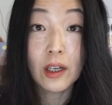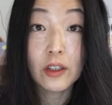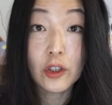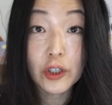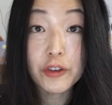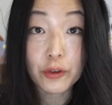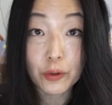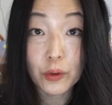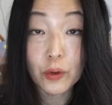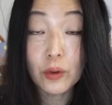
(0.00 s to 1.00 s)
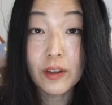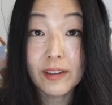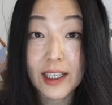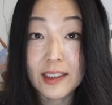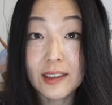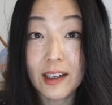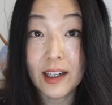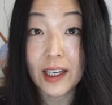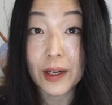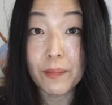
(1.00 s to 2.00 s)
Could you next
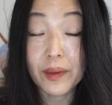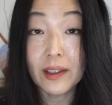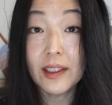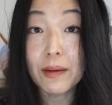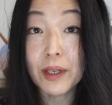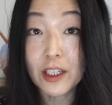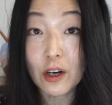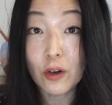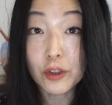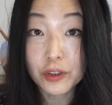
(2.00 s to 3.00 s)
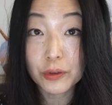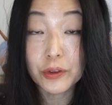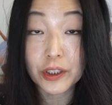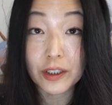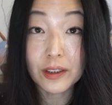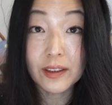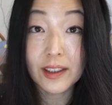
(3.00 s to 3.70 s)
time let me know sooner?